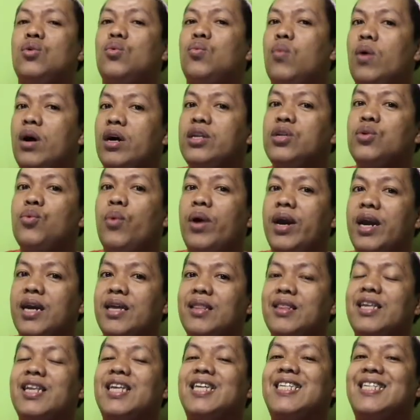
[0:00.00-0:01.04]
One
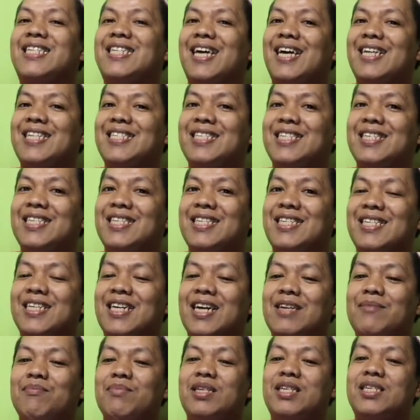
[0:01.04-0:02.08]
way that a sentence
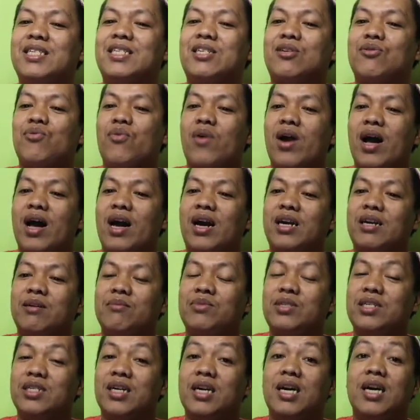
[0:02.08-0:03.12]
can be
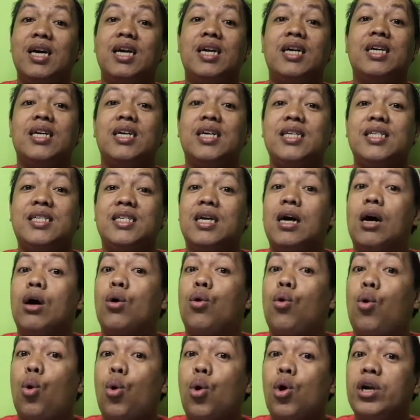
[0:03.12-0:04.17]
described is
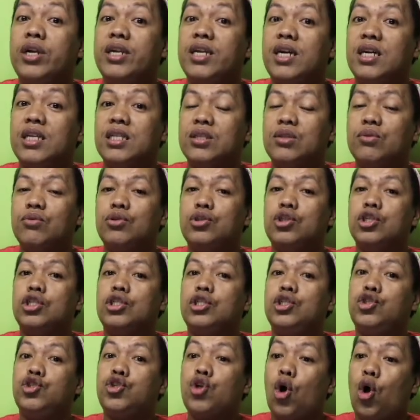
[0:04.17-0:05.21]
according to the
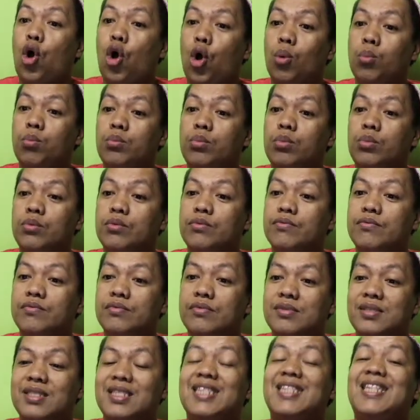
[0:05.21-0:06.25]
job
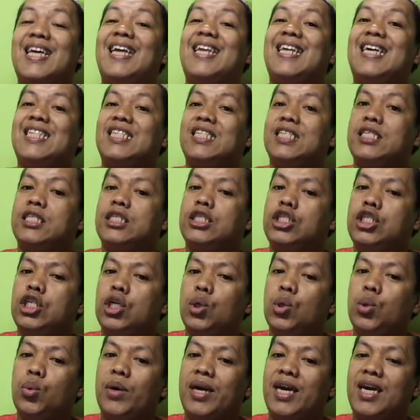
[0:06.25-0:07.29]
that it's
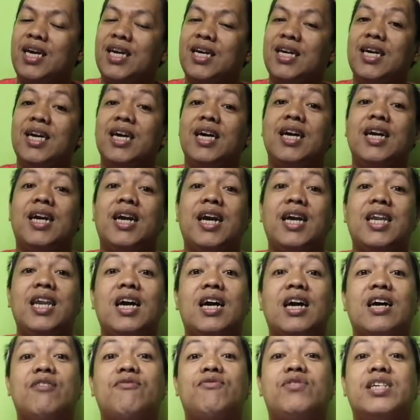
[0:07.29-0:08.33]
doing in a
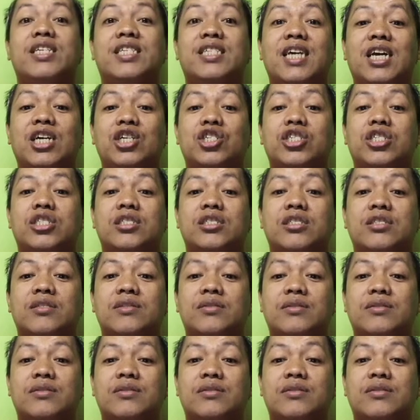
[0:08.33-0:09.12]
conversation.